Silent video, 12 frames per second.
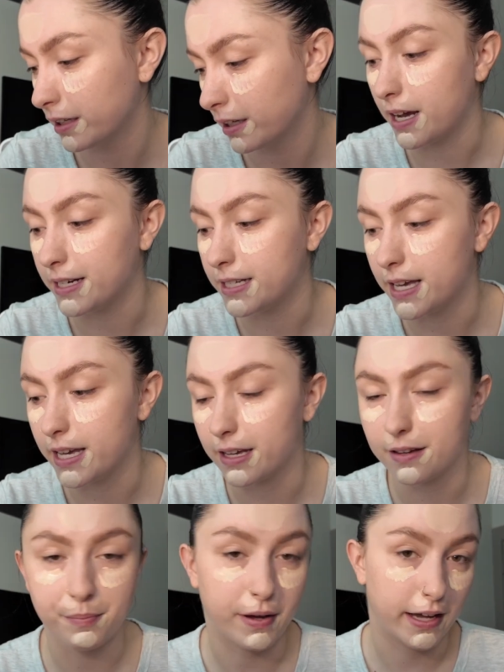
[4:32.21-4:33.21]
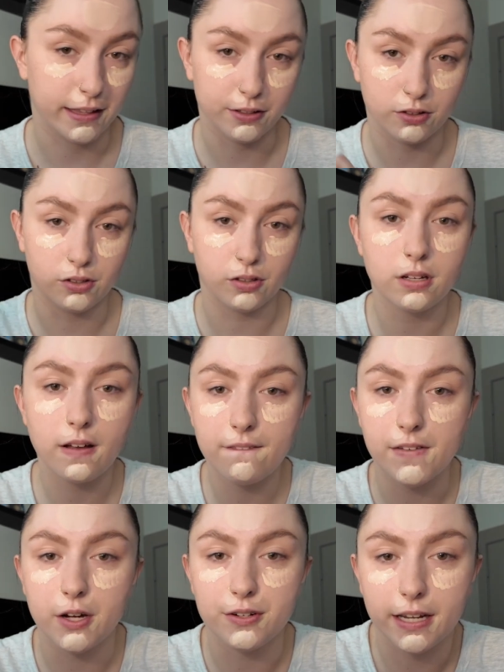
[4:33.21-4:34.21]
And I take my little
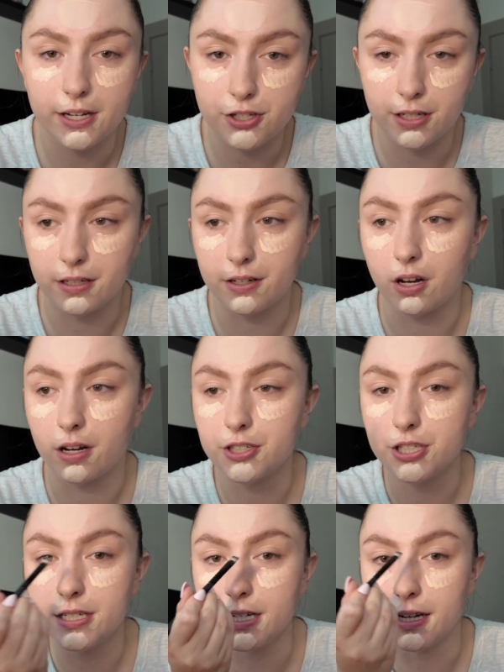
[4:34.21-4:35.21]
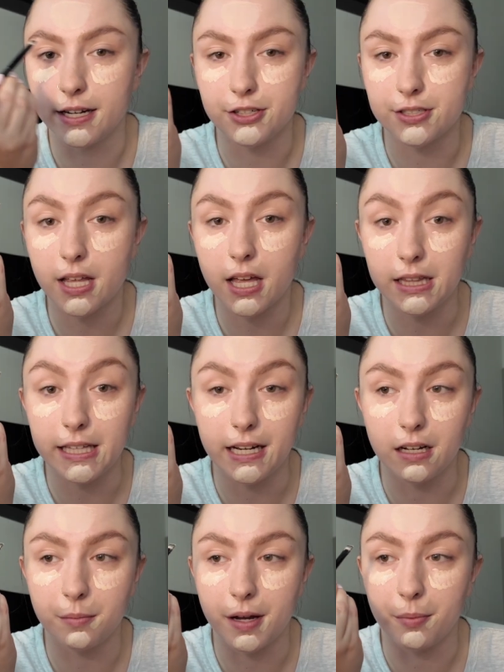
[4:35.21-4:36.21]
foundation concoction and I just
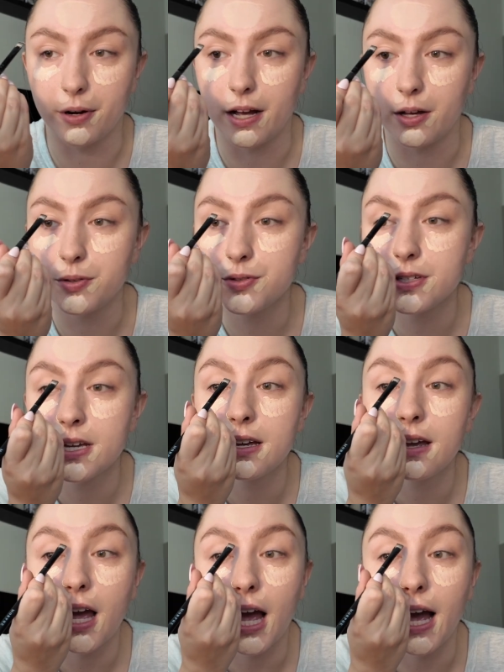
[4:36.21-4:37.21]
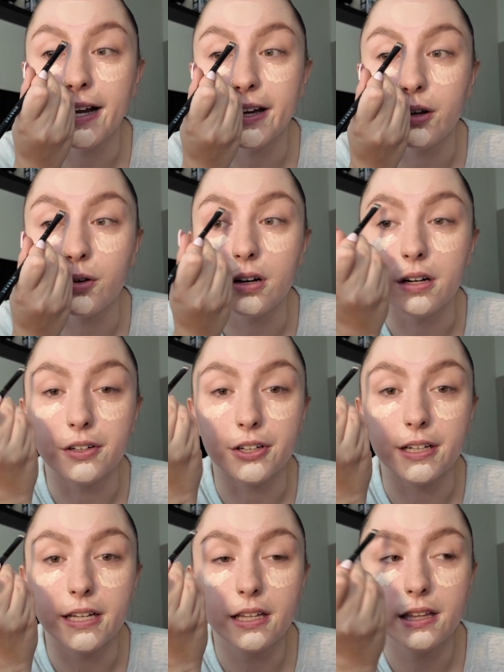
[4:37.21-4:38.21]
clean up my brows. I go
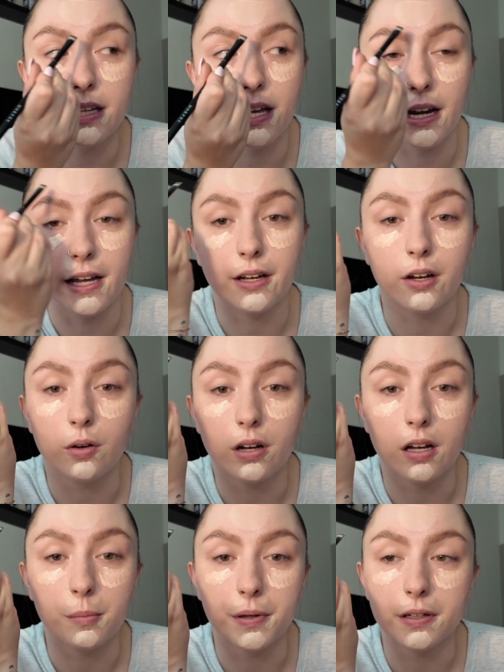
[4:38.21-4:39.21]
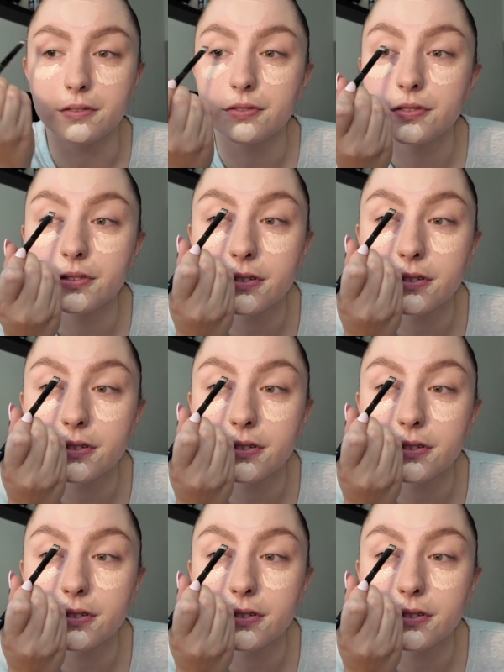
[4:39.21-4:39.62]
underneath and I go above.